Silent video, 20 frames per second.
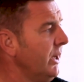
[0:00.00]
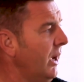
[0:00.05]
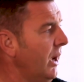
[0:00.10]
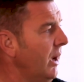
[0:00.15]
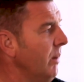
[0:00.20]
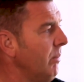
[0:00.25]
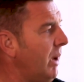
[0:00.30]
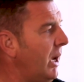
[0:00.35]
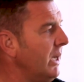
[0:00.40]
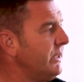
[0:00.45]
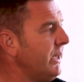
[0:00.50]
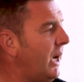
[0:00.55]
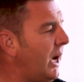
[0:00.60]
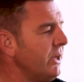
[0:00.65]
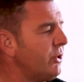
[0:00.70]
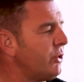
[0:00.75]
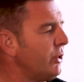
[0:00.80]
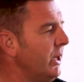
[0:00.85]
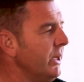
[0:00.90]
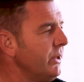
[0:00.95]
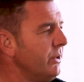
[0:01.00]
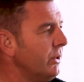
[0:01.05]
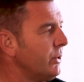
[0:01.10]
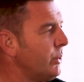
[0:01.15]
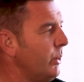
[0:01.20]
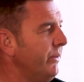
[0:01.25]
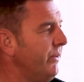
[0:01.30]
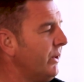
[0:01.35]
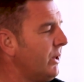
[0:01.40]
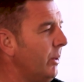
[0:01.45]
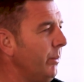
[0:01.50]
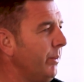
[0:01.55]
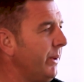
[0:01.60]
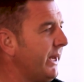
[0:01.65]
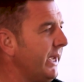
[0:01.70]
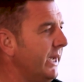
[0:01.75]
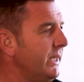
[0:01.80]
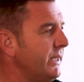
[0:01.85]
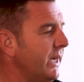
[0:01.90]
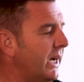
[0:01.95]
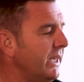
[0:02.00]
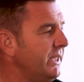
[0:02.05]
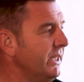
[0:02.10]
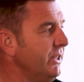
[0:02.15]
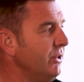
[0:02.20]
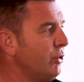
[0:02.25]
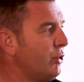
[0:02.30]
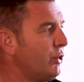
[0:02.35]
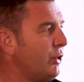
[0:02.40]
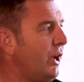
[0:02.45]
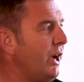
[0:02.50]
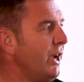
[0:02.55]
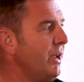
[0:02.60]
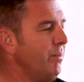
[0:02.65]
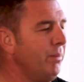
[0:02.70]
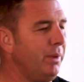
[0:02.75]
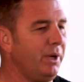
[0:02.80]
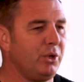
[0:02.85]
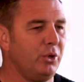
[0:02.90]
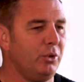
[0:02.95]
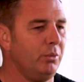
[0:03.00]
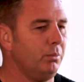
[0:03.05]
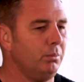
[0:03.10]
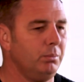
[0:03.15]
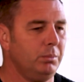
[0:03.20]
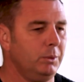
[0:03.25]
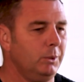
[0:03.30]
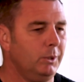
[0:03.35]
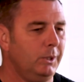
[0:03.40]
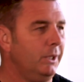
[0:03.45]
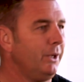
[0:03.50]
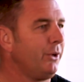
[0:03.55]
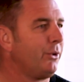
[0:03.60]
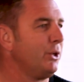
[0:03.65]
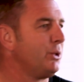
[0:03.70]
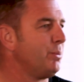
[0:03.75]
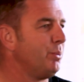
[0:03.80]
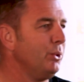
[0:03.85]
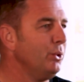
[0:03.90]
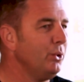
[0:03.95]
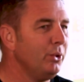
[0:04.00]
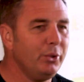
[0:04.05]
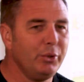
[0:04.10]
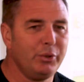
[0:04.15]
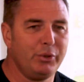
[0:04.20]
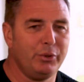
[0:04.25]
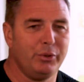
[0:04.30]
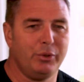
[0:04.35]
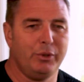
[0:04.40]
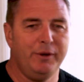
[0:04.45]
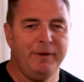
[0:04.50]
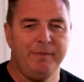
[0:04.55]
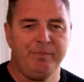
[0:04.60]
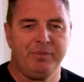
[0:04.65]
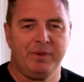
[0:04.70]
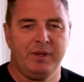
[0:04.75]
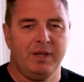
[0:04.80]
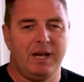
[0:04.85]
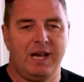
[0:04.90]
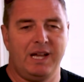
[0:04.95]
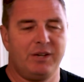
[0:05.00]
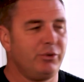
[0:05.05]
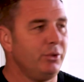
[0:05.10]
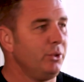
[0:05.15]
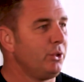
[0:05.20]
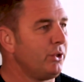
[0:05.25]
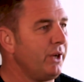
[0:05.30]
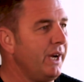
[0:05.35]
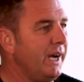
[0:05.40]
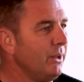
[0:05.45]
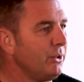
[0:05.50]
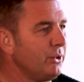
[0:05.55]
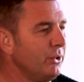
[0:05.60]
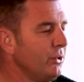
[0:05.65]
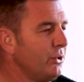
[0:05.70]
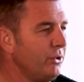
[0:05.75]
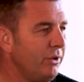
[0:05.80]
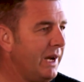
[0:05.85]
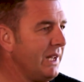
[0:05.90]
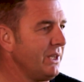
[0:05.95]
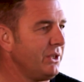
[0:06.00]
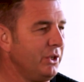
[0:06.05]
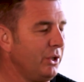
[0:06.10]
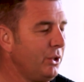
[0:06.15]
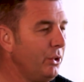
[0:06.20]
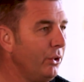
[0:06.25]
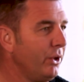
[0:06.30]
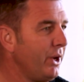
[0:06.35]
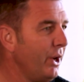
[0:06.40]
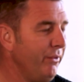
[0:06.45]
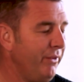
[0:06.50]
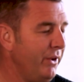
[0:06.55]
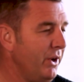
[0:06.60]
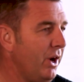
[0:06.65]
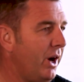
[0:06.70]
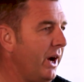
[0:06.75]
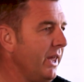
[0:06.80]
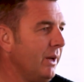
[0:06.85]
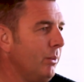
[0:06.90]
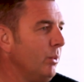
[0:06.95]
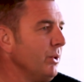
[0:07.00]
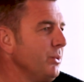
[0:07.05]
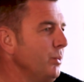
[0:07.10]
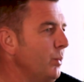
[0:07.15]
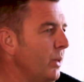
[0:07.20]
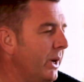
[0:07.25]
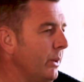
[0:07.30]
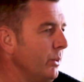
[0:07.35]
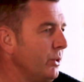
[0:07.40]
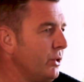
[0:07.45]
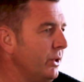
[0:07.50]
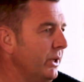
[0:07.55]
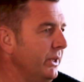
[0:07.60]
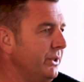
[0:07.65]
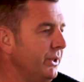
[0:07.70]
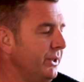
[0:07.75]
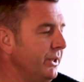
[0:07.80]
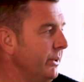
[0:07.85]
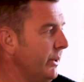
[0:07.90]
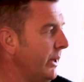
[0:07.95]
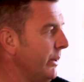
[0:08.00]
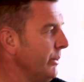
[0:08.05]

I tried not to overcomplicate it. I didn't try and become Chris Broad or Andrew Strauss or Sir Alistair Cook overnight. That wasn't what I was trying to do.